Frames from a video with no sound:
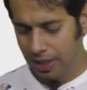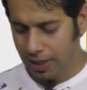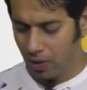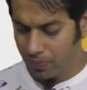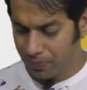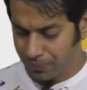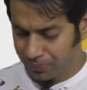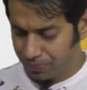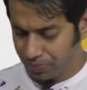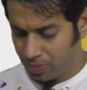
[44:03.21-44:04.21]
Now,
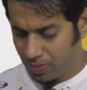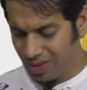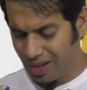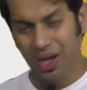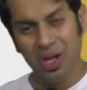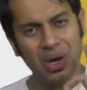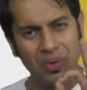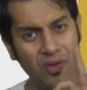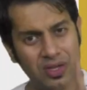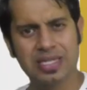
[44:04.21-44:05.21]

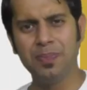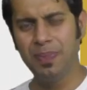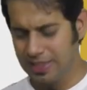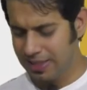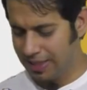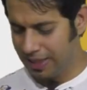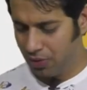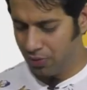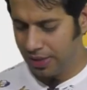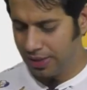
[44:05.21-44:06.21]
for simplicity,
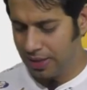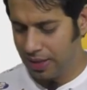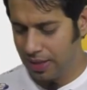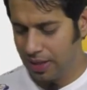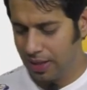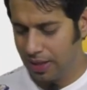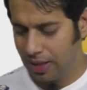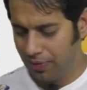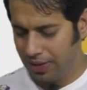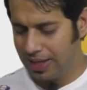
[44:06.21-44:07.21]

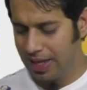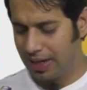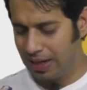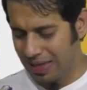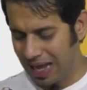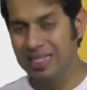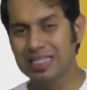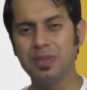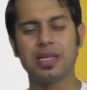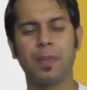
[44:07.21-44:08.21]
we'll take
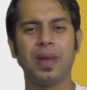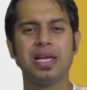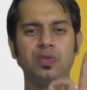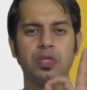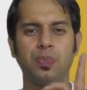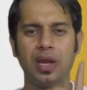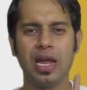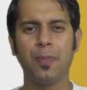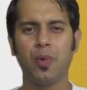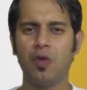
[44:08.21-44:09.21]
taxable supplies which
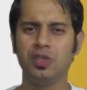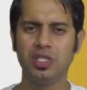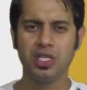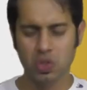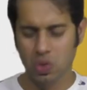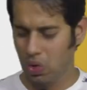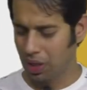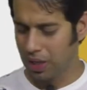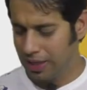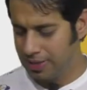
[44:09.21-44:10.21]
Priya Provision Store
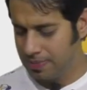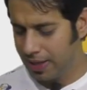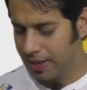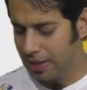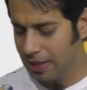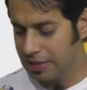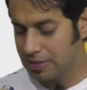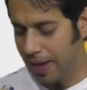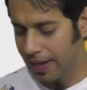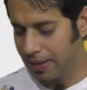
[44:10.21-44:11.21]
is making is
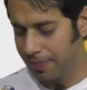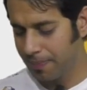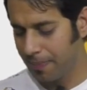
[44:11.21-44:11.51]
Maggi.